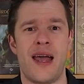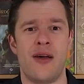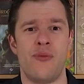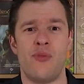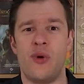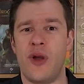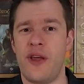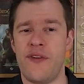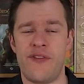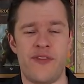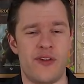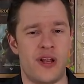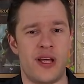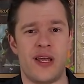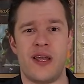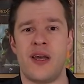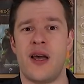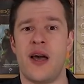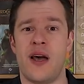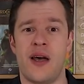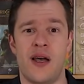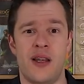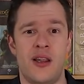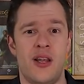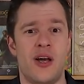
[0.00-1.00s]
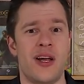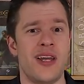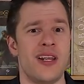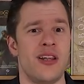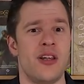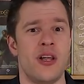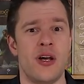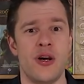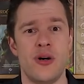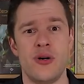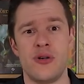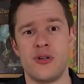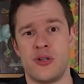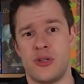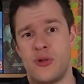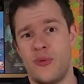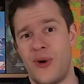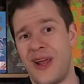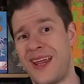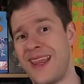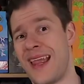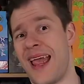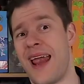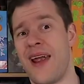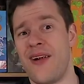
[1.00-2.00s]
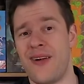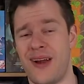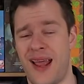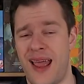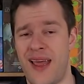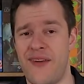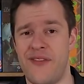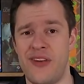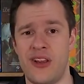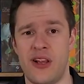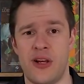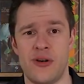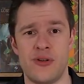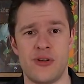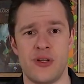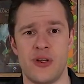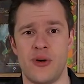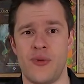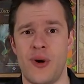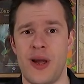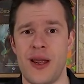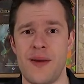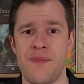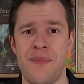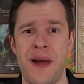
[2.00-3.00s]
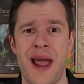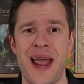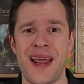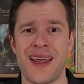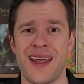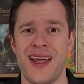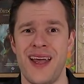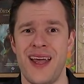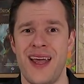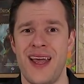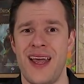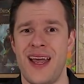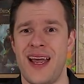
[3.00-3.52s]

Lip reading: with like a light load on the way there and a heavy load on the way back.